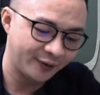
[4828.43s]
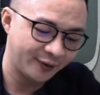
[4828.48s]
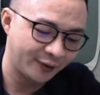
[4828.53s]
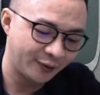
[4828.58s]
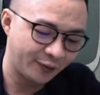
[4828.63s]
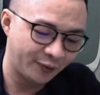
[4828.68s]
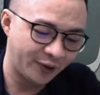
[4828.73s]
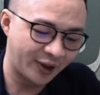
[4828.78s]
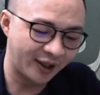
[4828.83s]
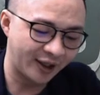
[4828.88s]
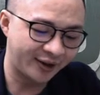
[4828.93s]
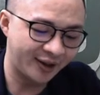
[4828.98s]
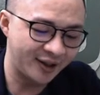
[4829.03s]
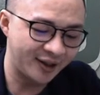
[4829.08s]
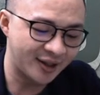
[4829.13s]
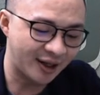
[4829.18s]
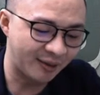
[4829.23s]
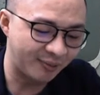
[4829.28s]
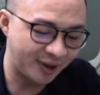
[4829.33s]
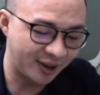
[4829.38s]
we can think
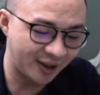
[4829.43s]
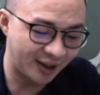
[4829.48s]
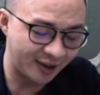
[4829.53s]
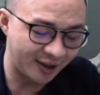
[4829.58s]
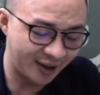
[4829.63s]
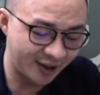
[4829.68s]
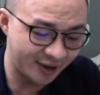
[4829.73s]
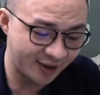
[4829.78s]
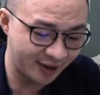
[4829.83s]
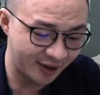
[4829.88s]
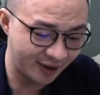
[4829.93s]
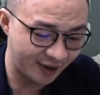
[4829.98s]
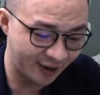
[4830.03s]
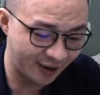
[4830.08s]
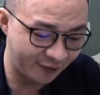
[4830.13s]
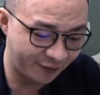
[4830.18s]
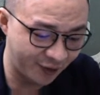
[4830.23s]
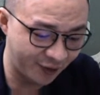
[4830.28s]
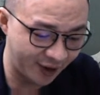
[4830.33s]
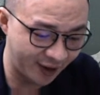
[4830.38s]
something like this.
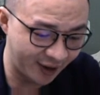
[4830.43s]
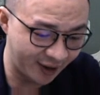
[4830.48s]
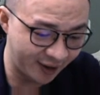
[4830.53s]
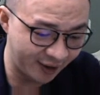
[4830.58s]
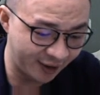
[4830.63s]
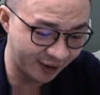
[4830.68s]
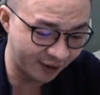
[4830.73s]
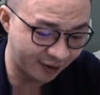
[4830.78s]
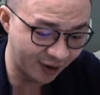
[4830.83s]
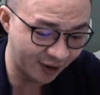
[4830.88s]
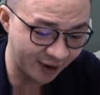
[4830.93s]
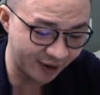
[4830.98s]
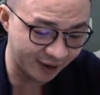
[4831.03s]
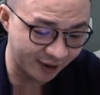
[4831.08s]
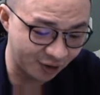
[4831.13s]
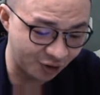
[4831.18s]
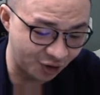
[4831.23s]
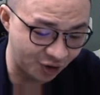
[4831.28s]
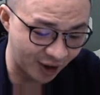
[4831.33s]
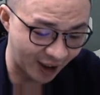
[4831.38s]
If we integrate the
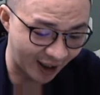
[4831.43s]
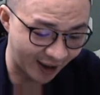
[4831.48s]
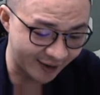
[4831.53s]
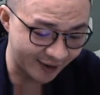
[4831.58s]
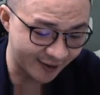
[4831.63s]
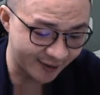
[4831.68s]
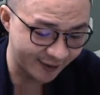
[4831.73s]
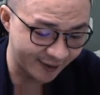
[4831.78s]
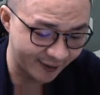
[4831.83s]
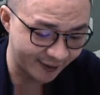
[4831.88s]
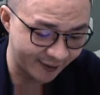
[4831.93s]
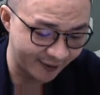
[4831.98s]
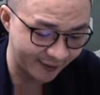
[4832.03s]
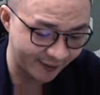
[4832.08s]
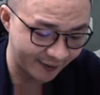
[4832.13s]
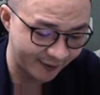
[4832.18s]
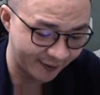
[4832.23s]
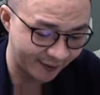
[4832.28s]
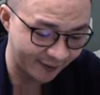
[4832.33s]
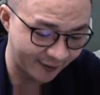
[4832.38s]
gx
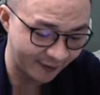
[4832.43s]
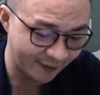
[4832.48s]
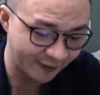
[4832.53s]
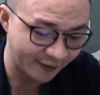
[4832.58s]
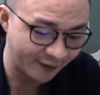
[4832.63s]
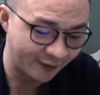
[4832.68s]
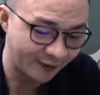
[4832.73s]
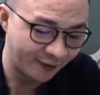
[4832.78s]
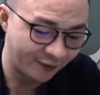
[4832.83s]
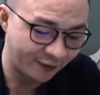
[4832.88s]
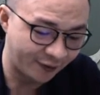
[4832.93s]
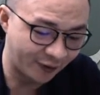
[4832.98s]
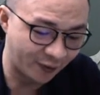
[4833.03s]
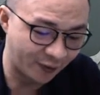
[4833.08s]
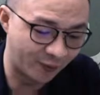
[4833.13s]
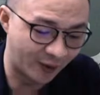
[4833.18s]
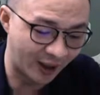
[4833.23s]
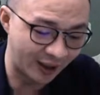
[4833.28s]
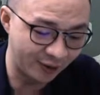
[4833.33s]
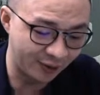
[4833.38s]
from
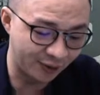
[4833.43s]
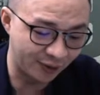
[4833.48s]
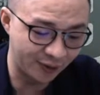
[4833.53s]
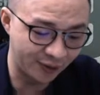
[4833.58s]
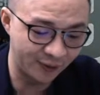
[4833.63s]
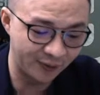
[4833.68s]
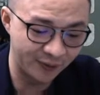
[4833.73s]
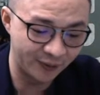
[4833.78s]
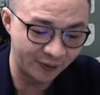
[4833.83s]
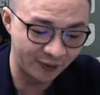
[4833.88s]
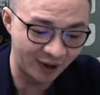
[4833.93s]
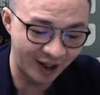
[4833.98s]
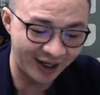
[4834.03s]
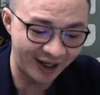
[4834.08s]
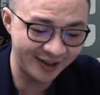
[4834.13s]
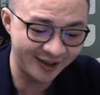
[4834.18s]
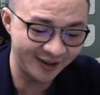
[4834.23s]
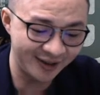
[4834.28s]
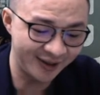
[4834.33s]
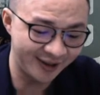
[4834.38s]
1 to 2, we are
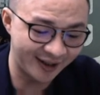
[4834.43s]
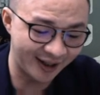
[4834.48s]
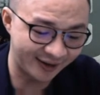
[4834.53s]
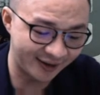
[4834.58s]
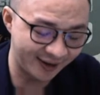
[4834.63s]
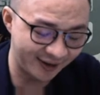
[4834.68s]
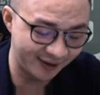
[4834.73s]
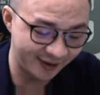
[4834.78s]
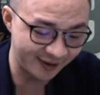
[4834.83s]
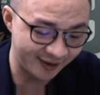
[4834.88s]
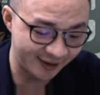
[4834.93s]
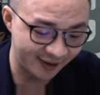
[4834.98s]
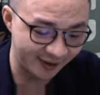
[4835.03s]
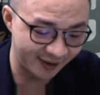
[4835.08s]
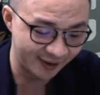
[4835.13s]
actually getting this thing.